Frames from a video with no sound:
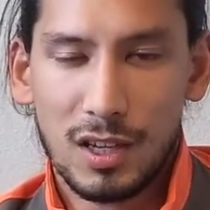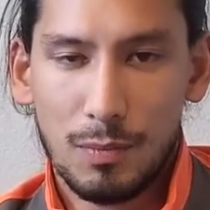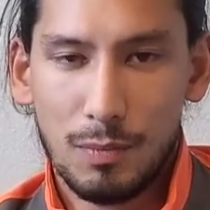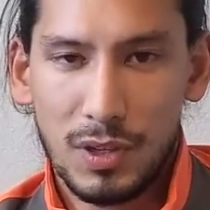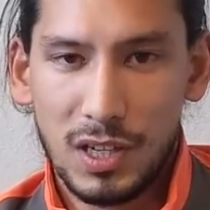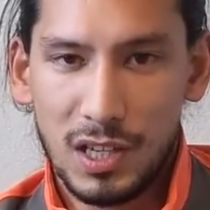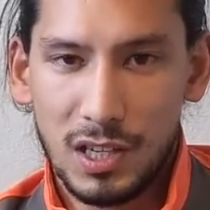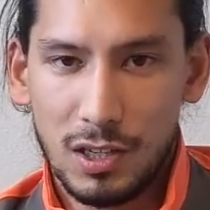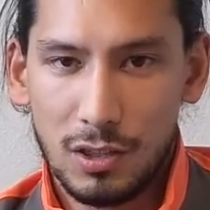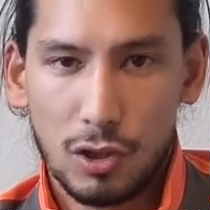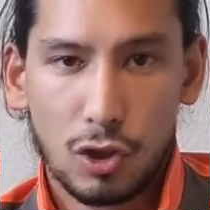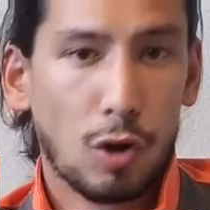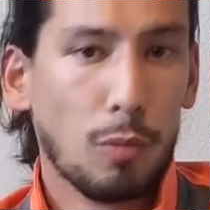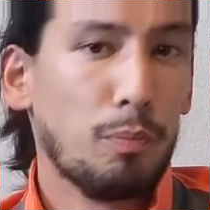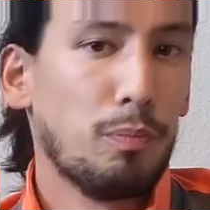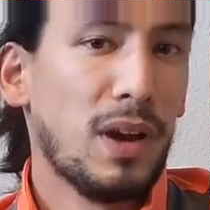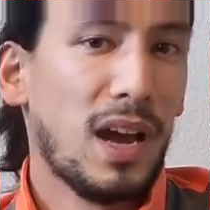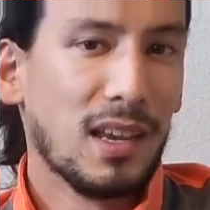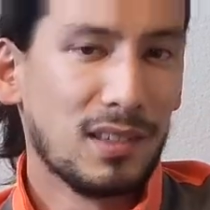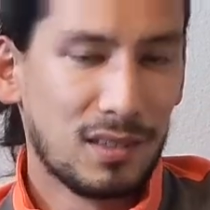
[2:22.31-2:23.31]
to be your
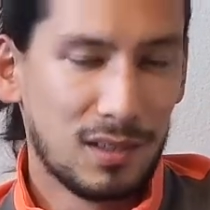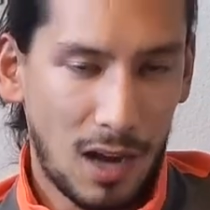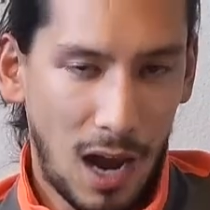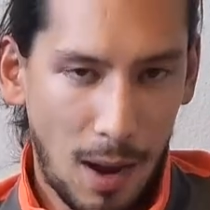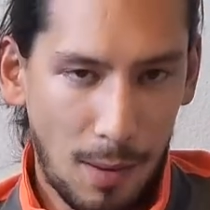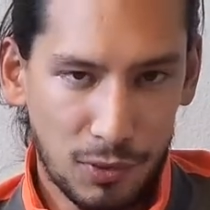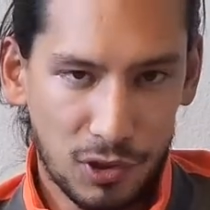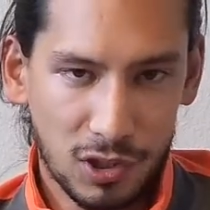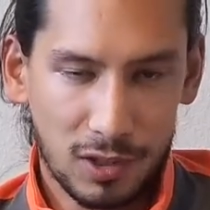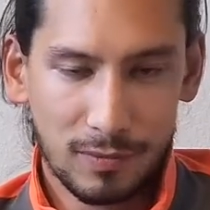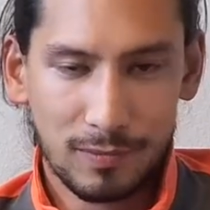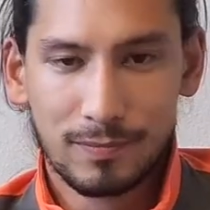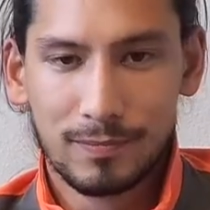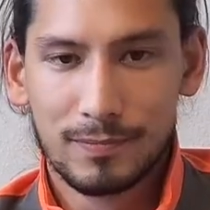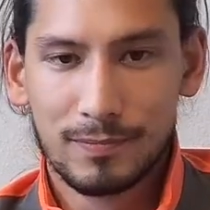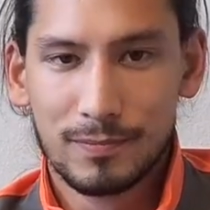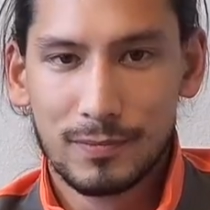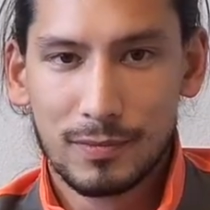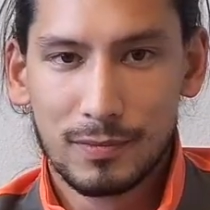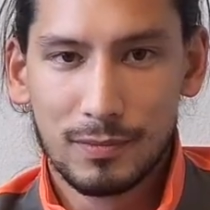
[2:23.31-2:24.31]
best option.
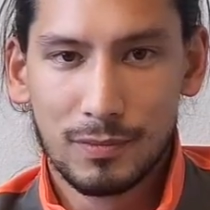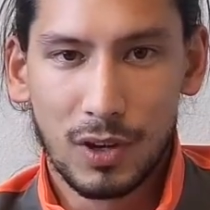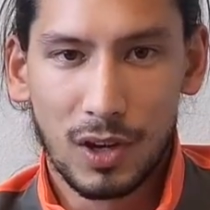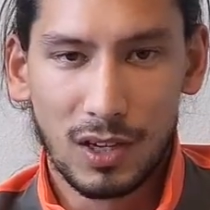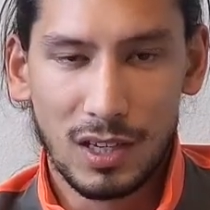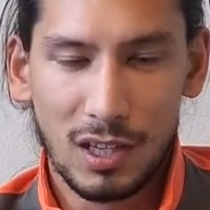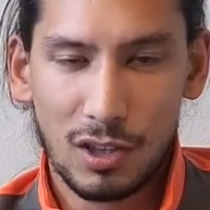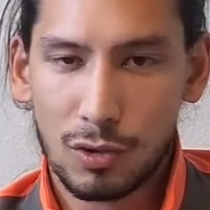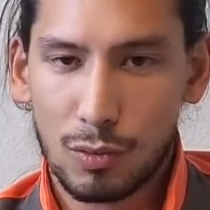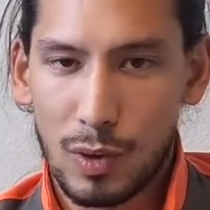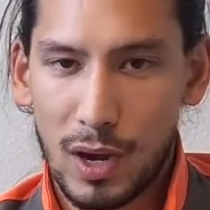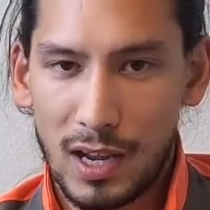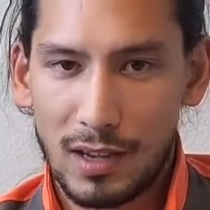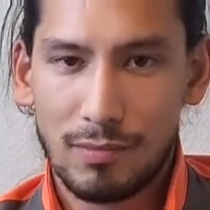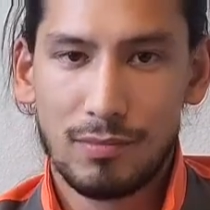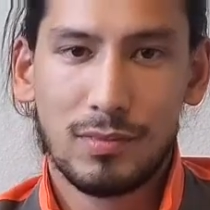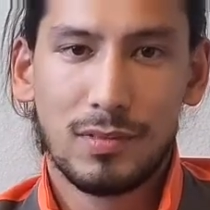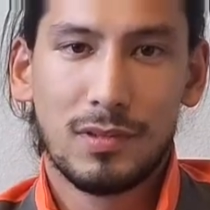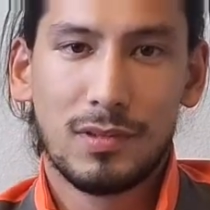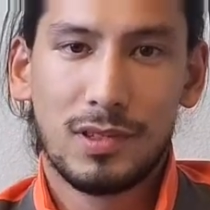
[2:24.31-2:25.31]
But either
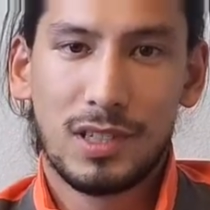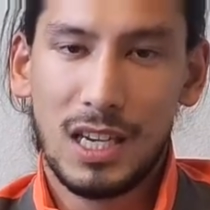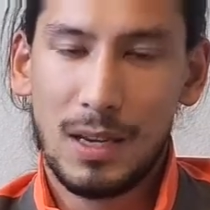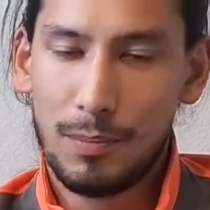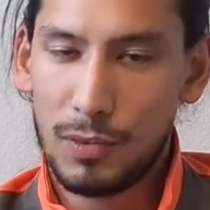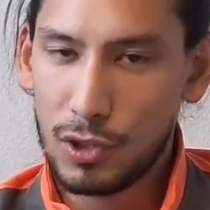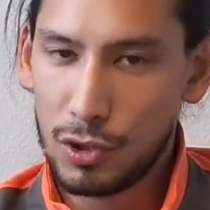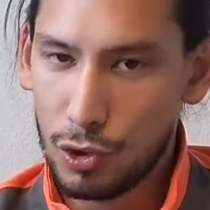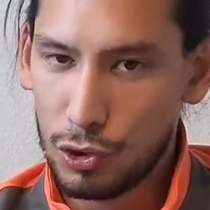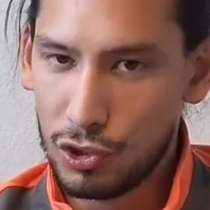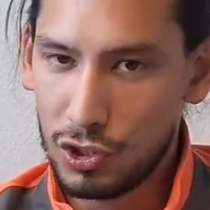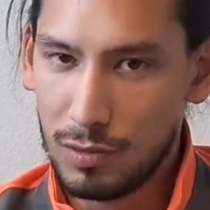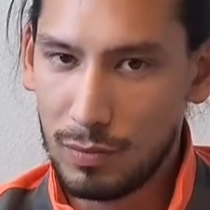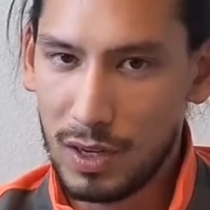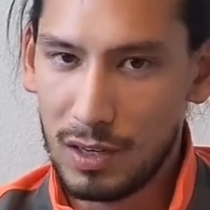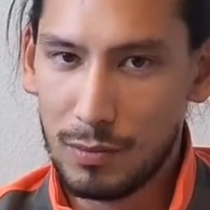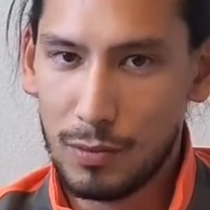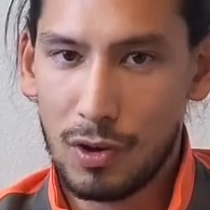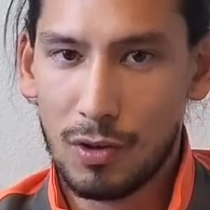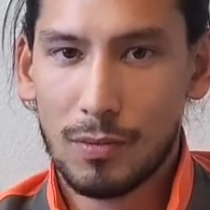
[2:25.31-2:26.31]
way, keep the cushion
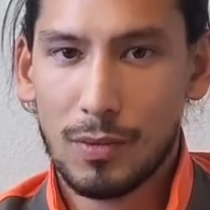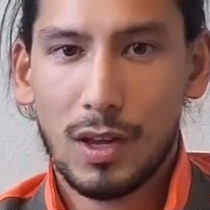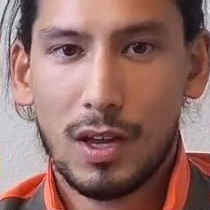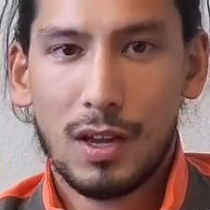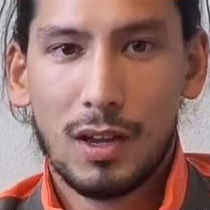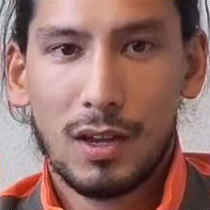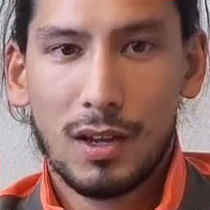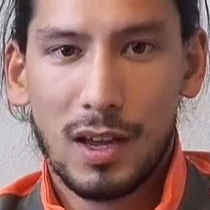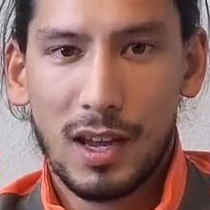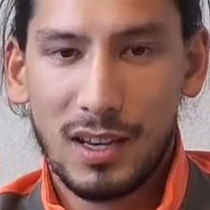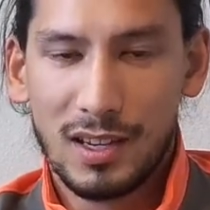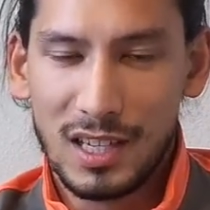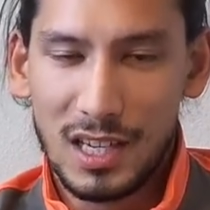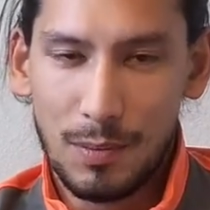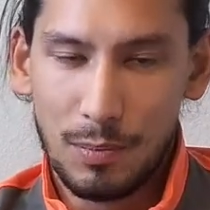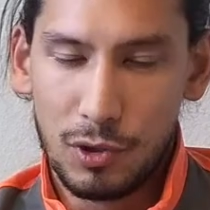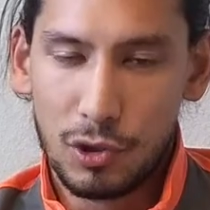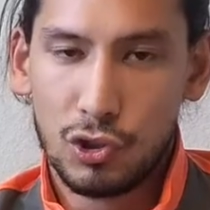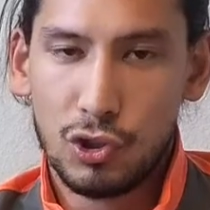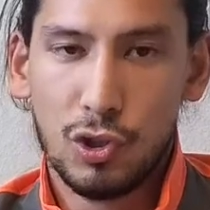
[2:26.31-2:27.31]
minimal and
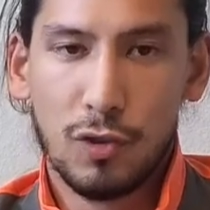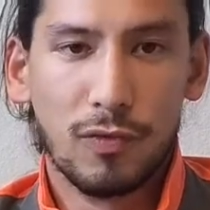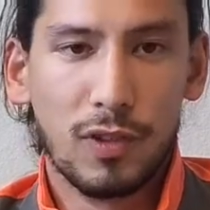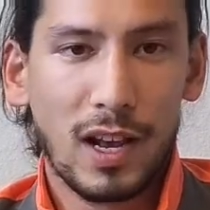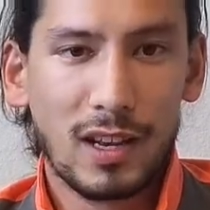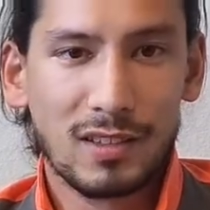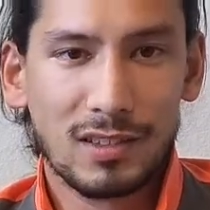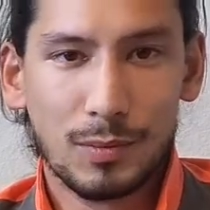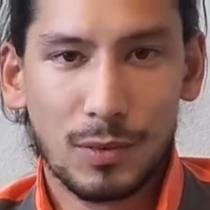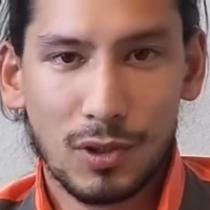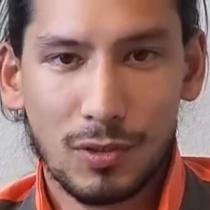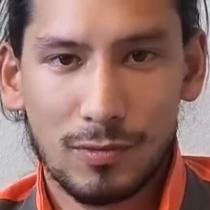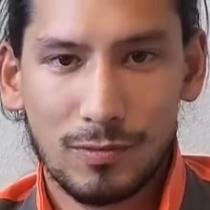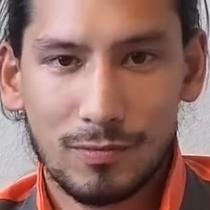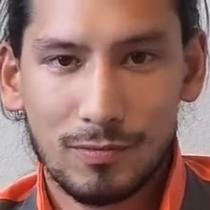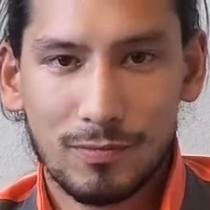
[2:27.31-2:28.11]
keep the shoe flexible.